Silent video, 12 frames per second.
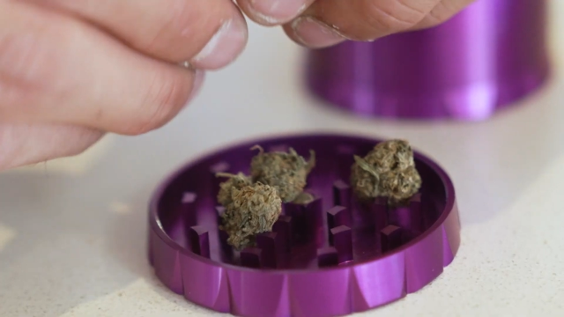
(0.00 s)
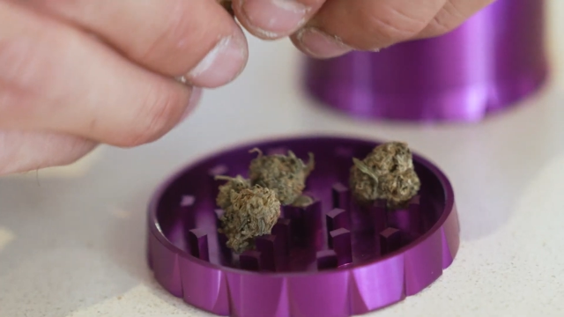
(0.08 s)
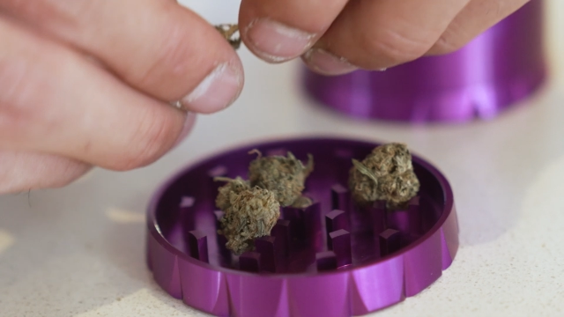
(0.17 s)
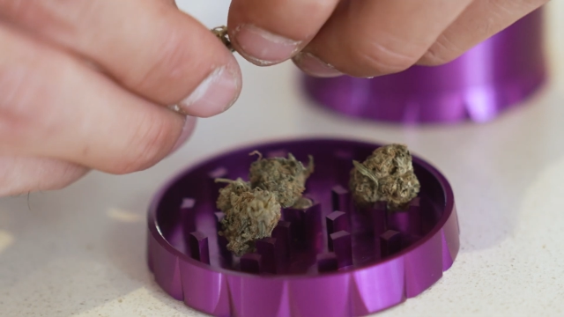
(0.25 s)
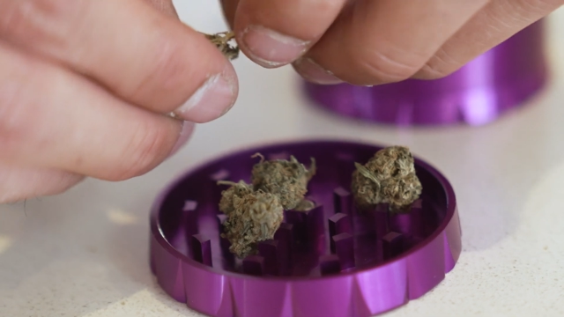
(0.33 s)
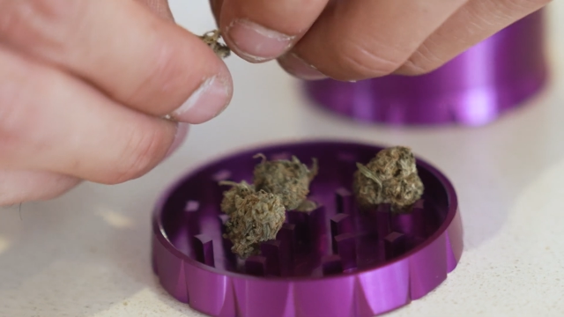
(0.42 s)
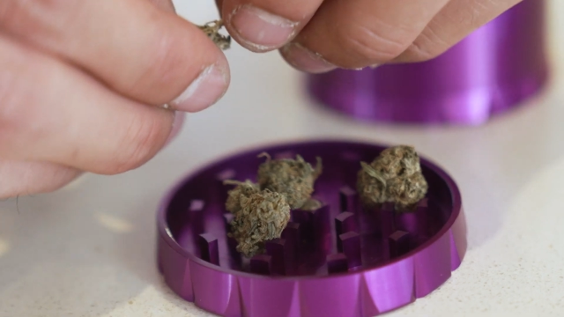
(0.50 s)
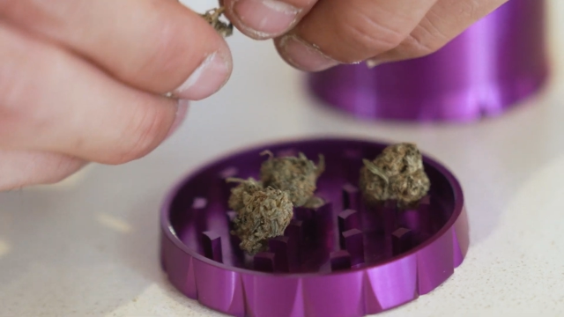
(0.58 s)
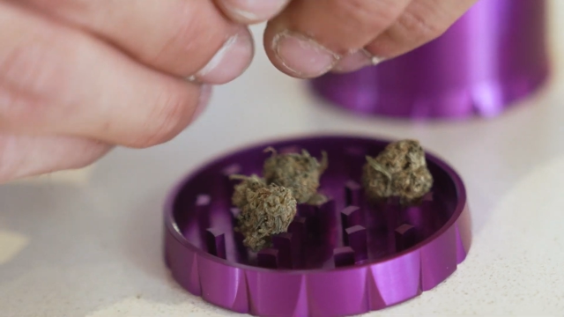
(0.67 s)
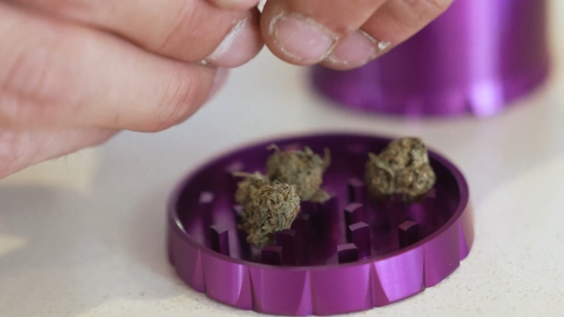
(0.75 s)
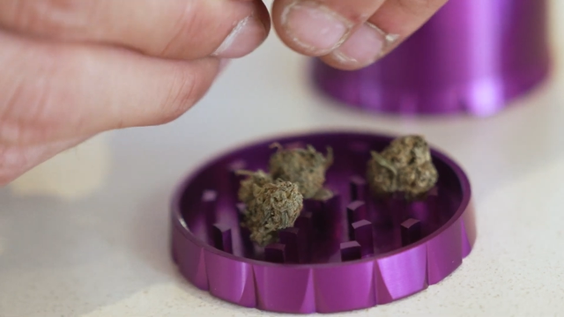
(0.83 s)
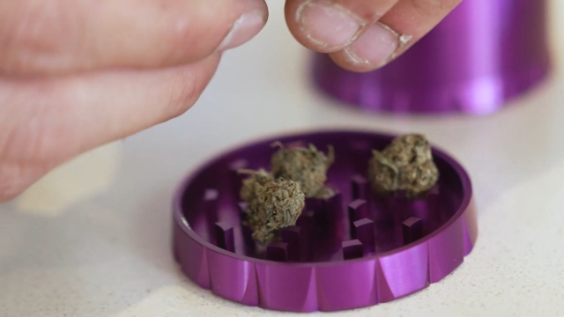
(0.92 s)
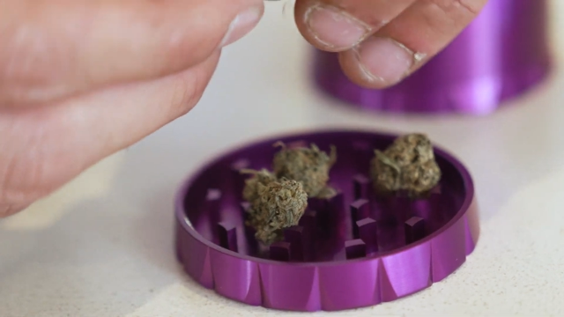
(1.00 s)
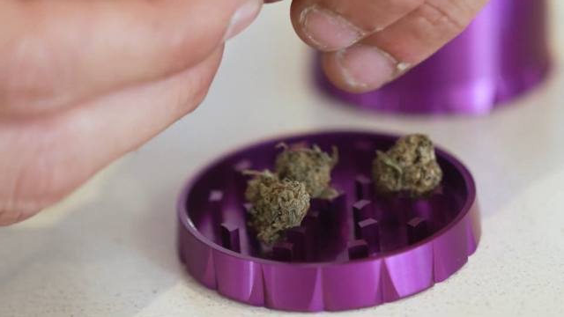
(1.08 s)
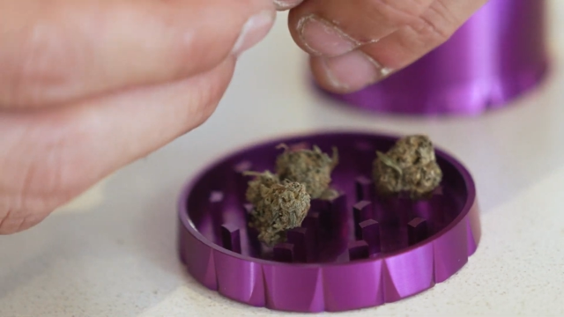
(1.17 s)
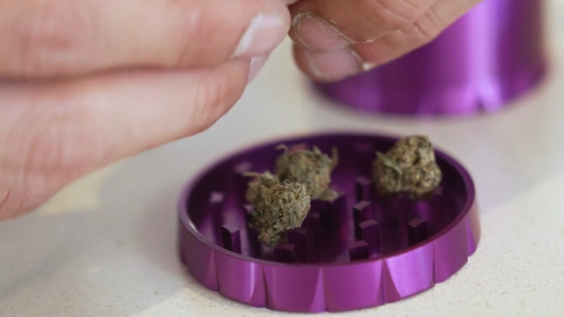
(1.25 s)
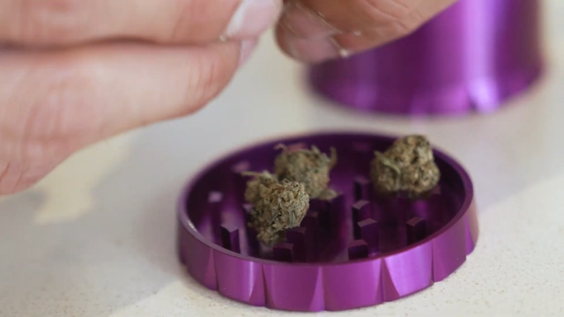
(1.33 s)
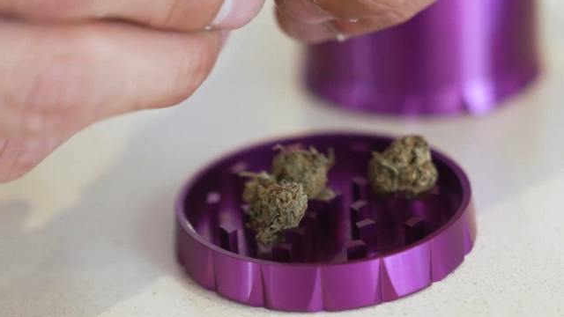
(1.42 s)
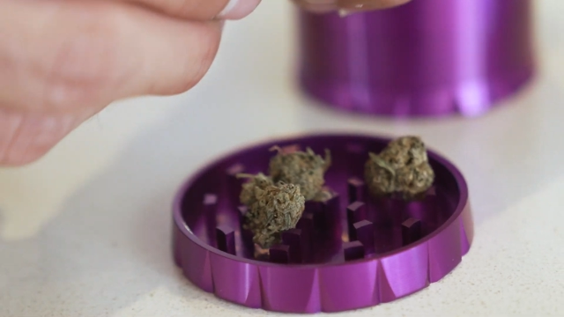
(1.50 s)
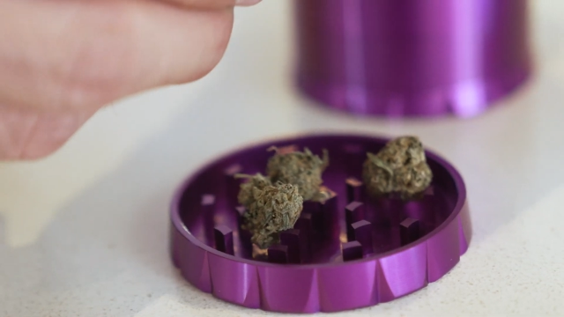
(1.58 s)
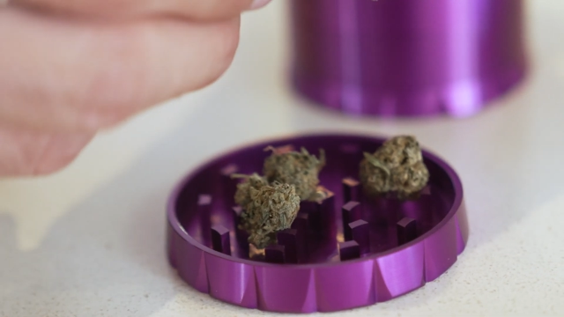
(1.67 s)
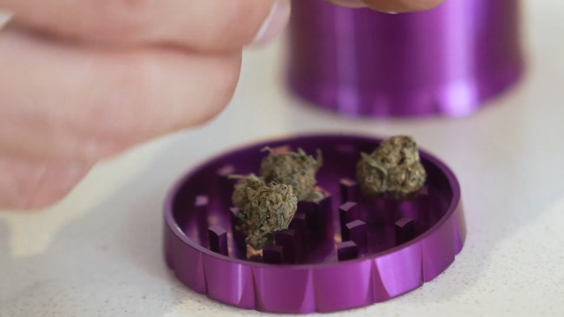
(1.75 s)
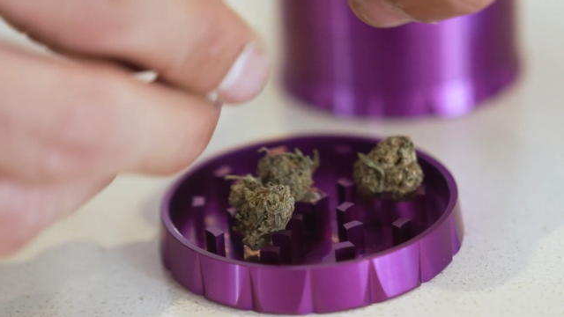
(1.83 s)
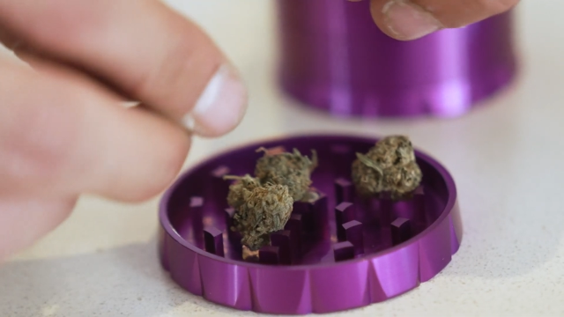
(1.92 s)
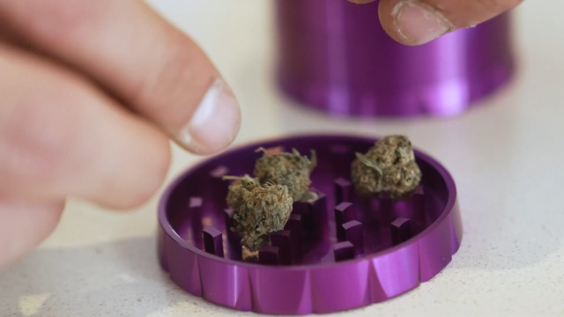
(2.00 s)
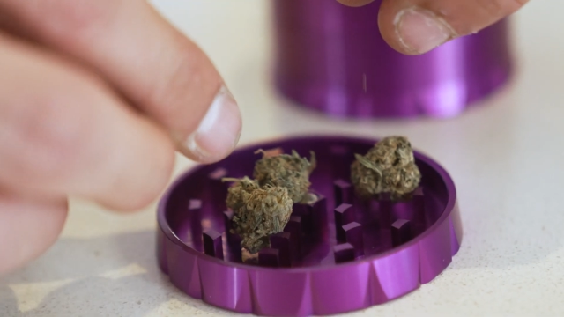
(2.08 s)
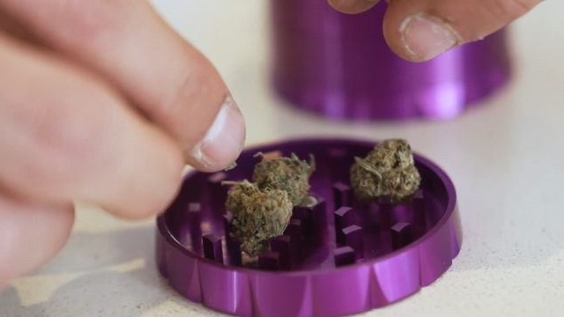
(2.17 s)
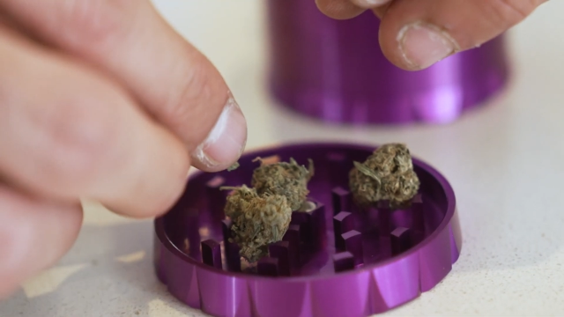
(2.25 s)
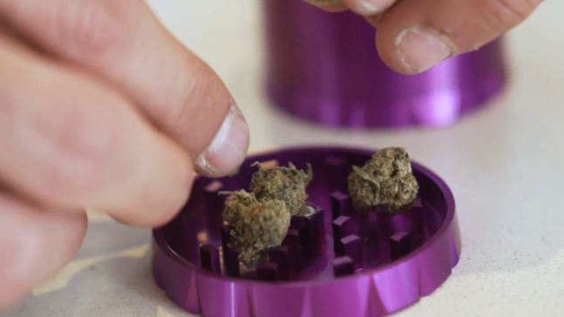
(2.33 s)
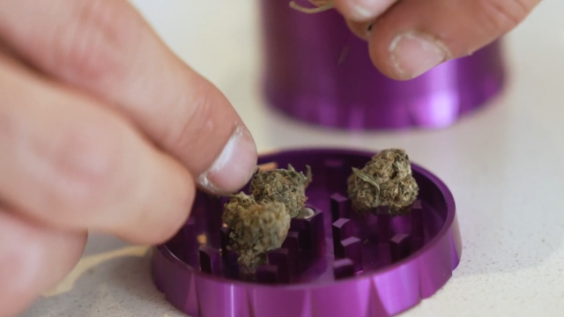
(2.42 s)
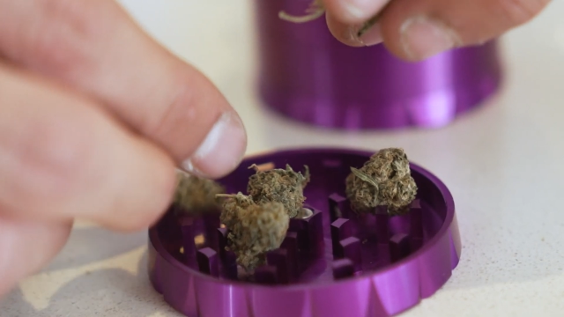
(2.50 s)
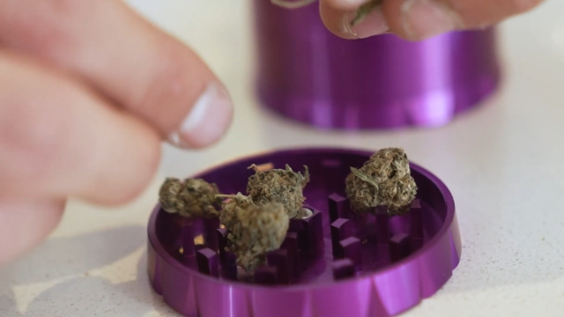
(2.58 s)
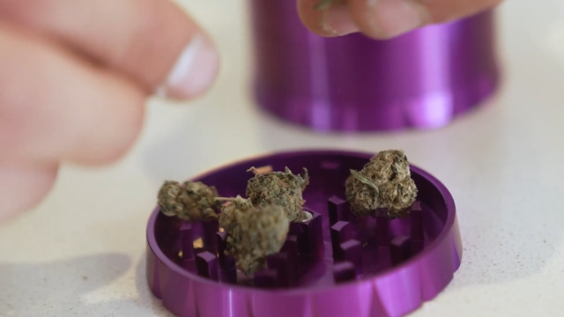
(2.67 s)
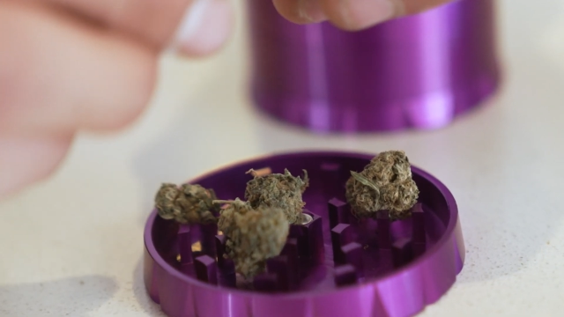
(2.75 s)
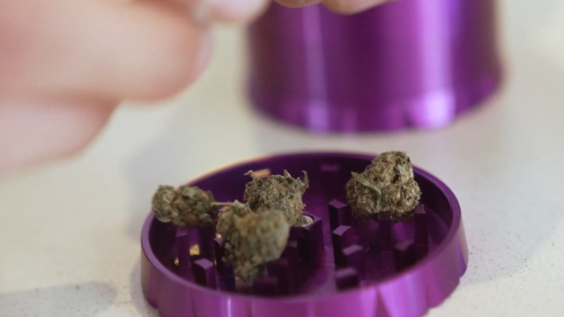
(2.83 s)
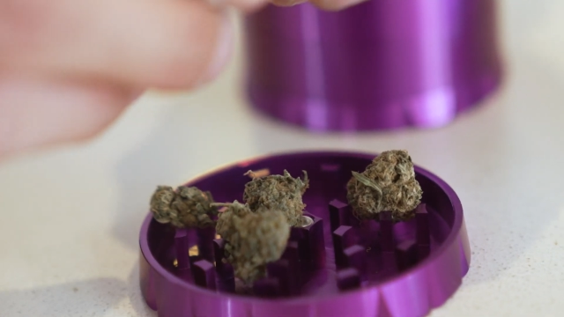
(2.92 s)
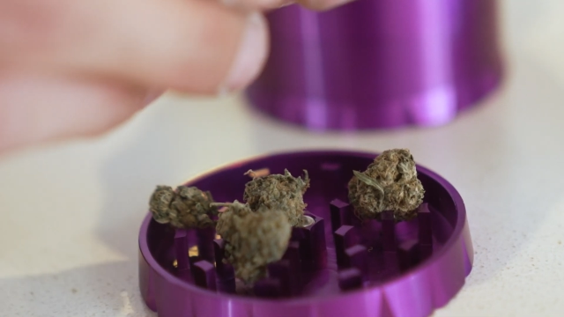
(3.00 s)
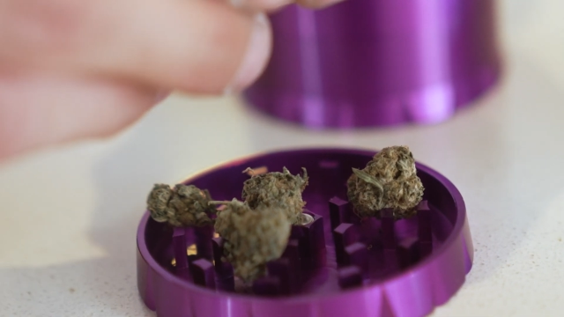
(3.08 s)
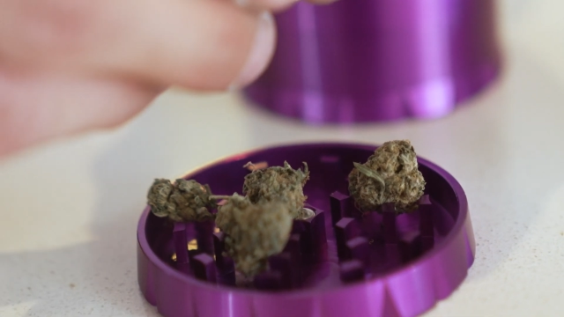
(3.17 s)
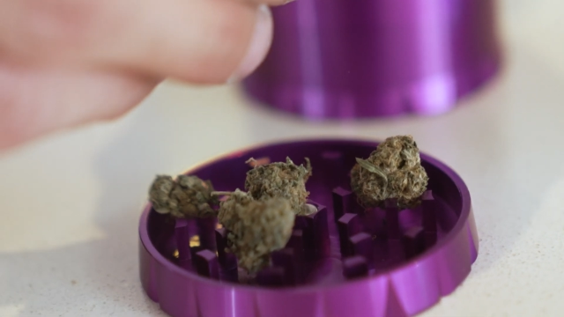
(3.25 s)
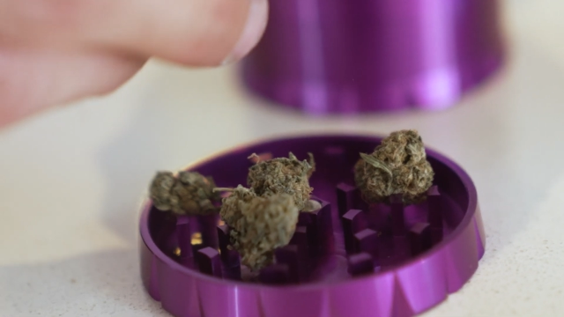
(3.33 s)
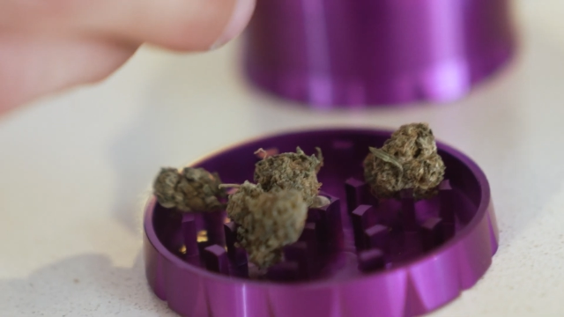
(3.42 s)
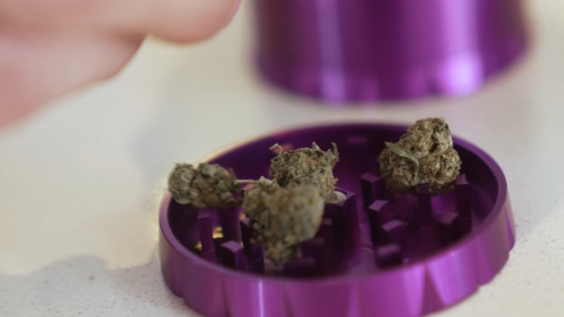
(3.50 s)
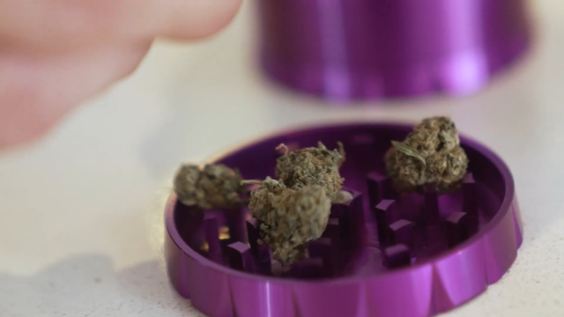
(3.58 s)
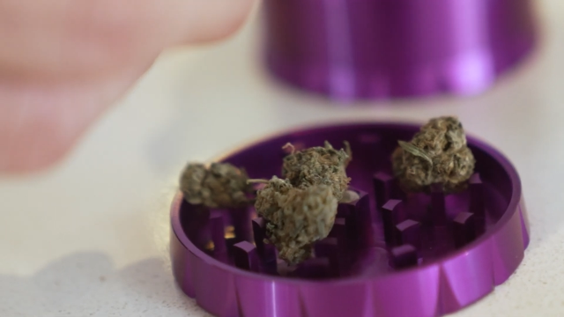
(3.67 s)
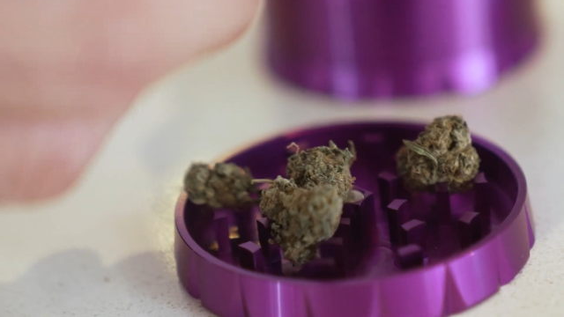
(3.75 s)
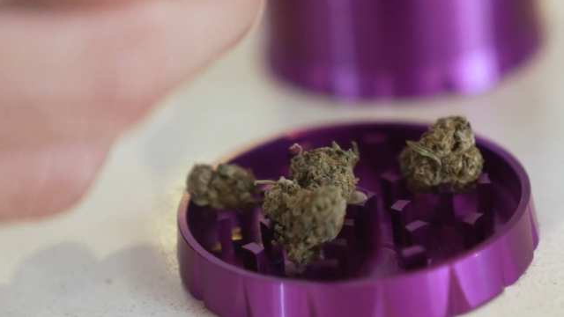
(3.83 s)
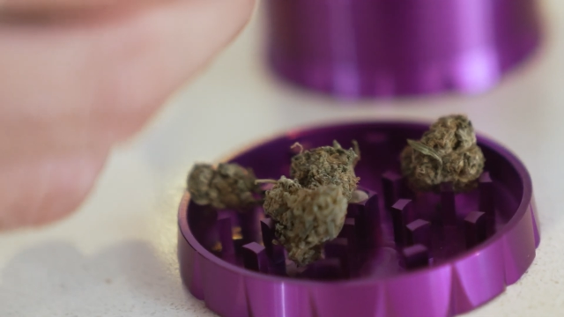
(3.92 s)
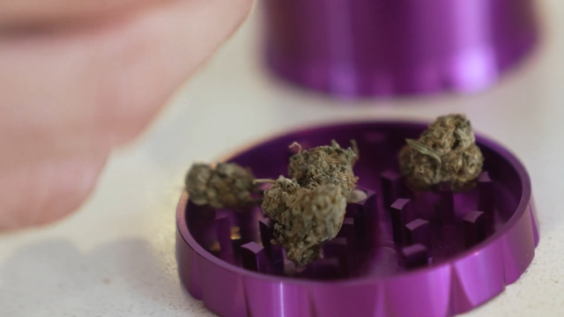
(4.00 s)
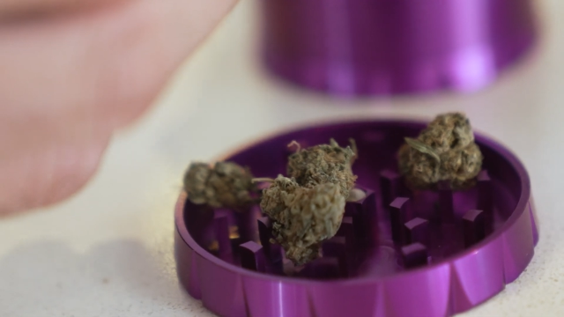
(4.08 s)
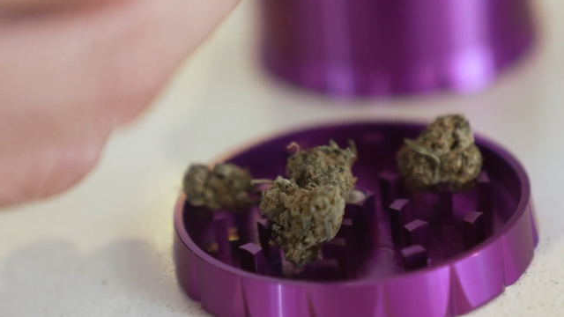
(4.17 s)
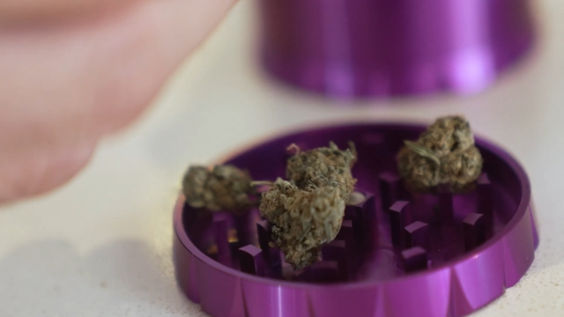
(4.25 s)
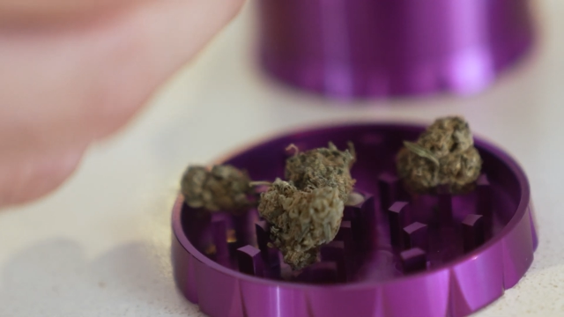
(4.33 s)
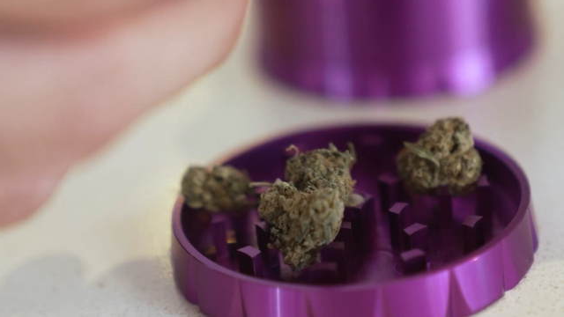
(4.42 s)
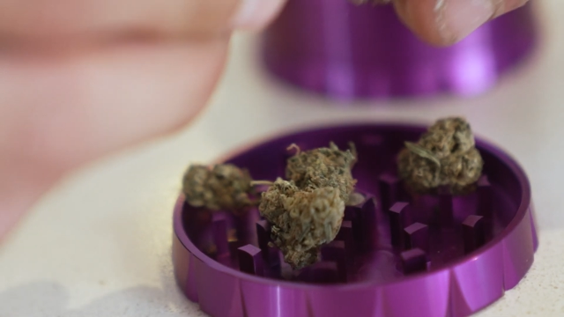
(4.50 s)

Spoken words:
Nobody's mouth can be seen.